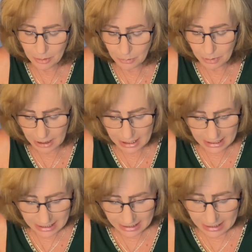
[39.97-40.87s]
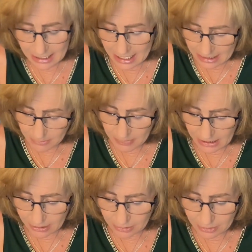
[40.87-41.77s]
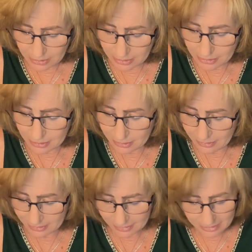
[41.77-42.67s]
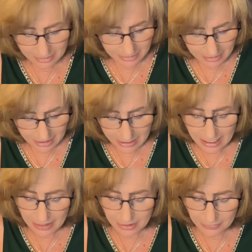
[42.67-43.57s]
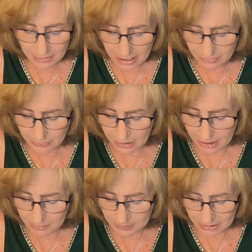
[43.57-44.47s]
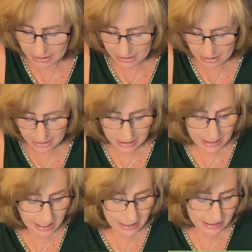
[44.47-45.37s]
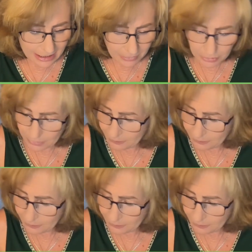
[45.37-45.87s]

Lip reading: We're getting the Ace of Pentacles, the 5 of Cups, and the Devil.